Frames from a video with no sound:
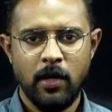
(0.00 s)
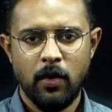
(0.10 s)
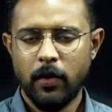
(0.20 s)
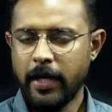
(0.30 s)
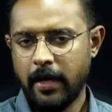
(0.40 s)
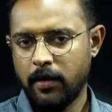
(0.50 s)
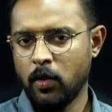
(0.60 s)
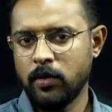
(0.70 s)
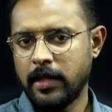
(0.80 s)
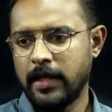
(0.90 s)
Okay,
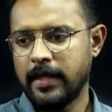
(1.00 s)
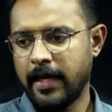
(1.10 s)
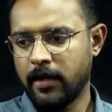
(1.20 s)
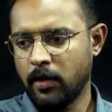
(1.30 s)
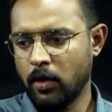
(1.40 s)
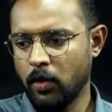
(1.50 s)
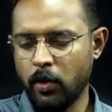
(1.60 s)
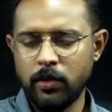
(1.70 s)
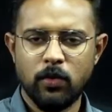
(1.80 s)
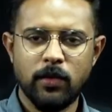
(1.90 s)
don't think that
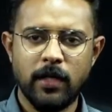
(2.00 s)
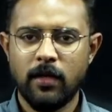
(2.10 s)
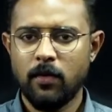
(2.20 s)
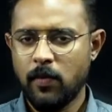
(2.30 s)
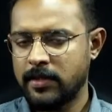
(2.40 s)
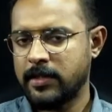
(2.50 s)
going through the one